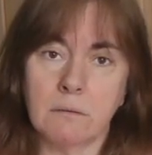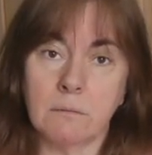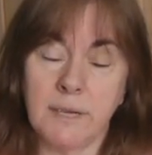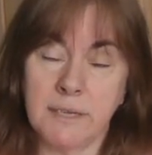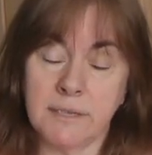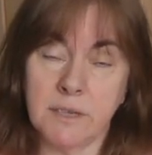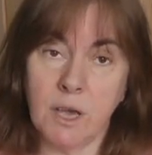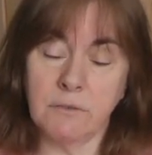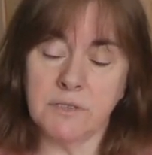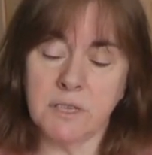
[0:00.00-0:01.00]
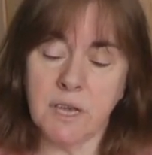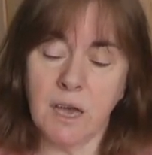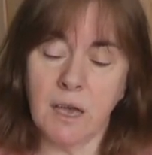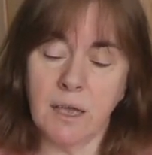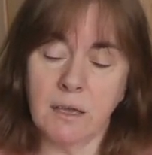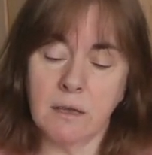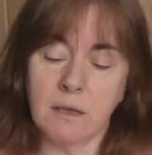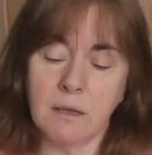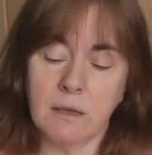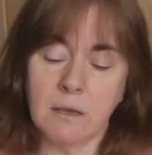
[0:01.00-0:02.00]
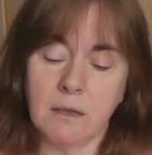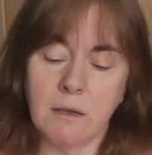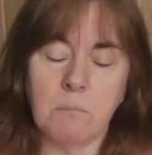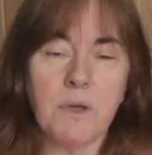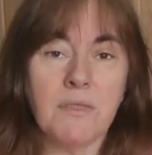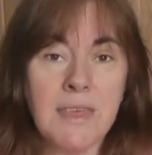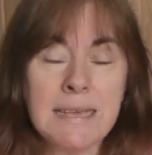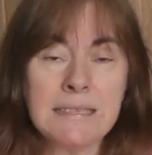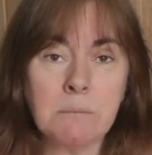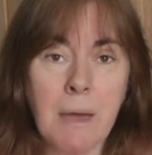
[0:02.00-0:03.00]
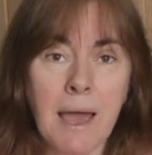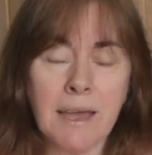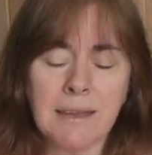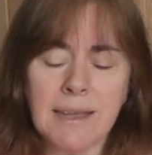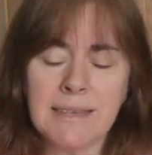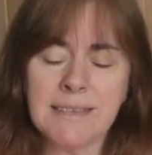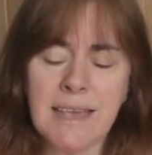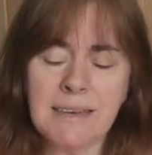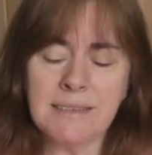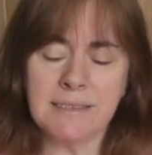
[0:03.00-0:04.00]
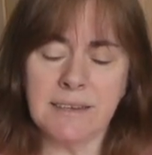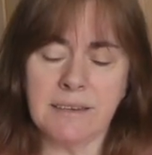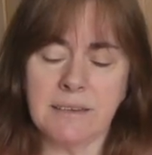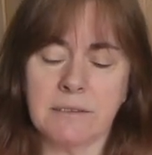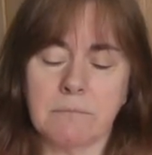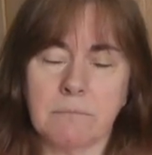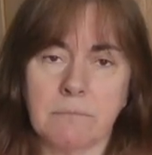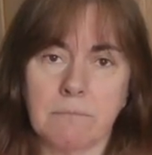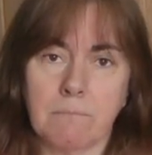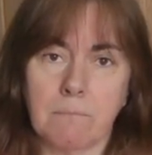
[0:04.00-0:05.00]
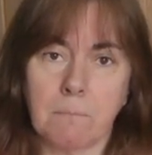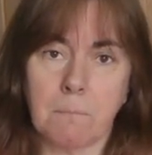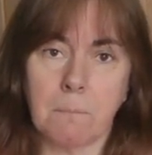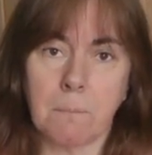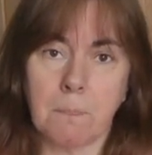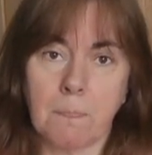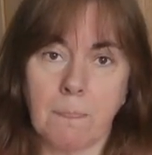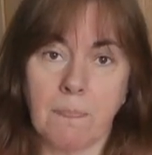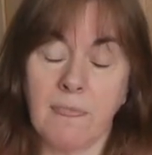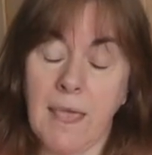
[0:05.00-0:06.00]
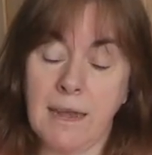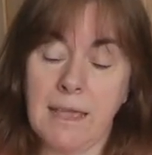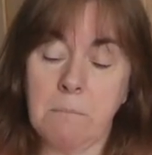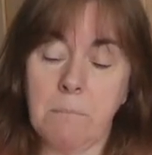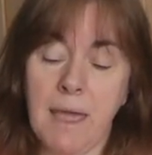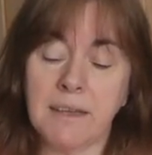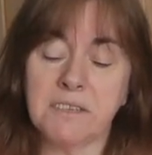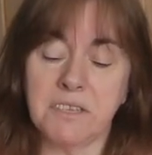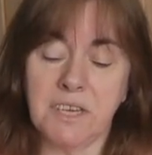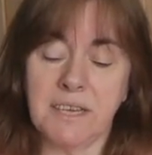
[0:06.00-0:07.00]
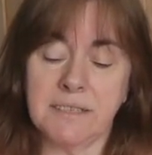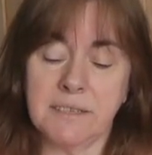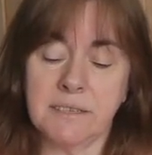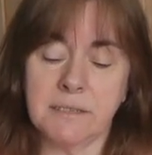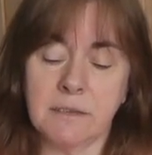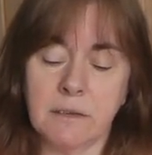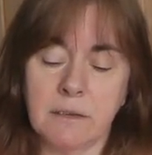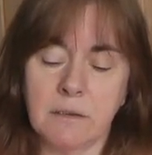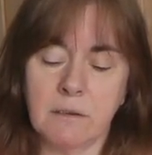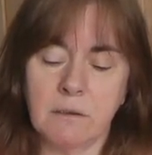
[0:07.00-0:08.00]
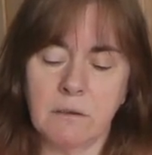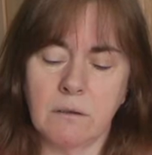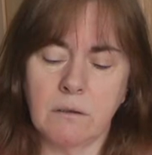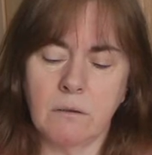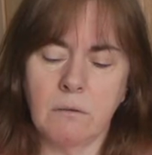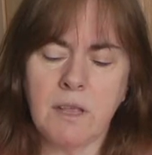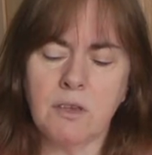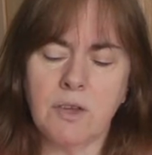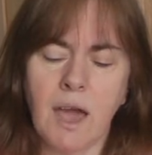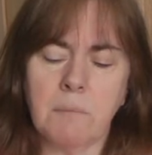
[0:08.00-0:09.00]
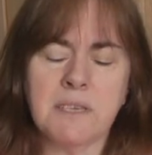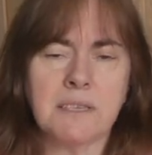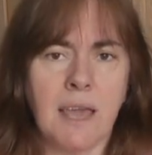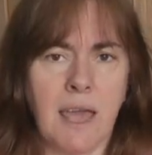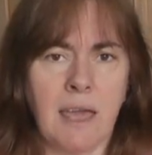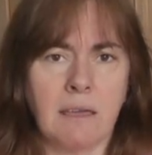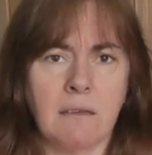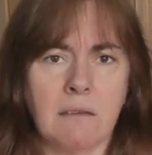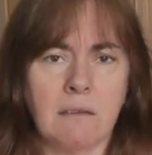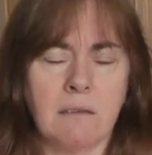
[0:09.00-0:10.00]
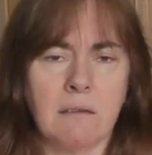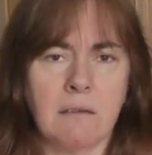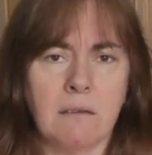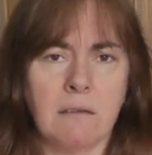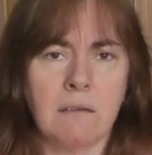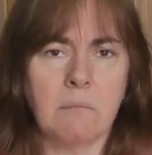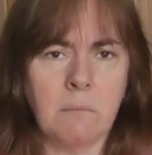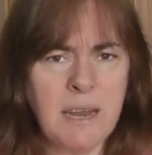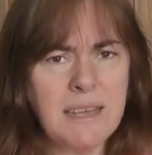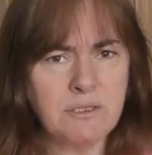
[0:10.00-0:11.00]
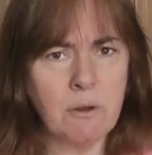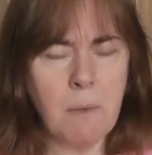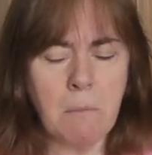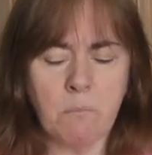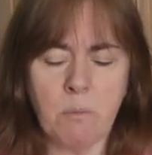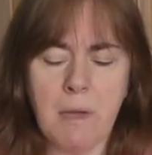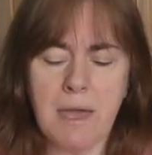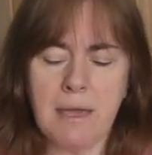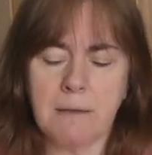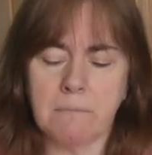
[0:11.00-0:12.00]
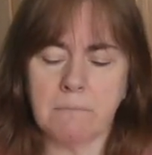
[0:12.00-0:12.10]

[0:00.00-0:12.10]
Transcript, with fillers: We deserve to die. But this man is innocent. Then he begged Jesus, When you come as king, please remember me.